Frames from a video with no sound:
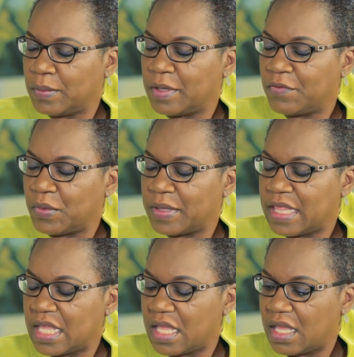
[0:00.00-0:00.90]
before
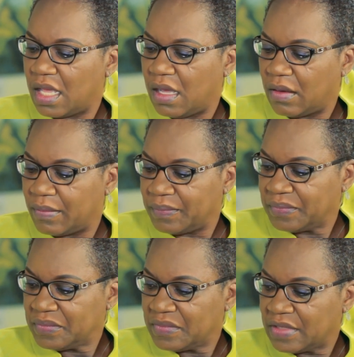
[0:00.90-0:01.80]
the
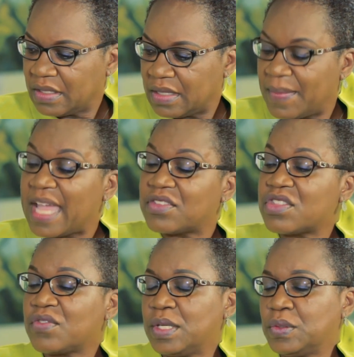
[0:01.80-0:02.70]

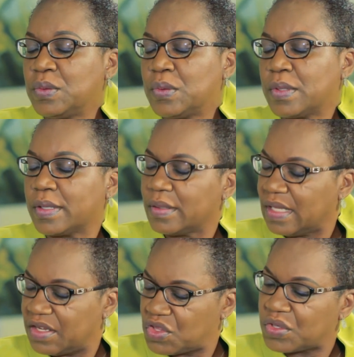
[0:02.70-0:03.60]
magistrate or
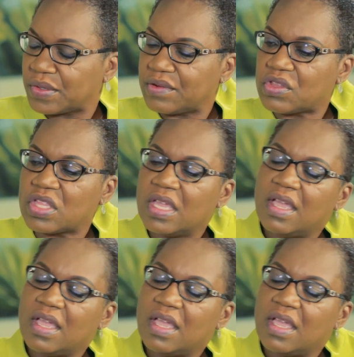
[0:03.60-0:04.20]
in the church.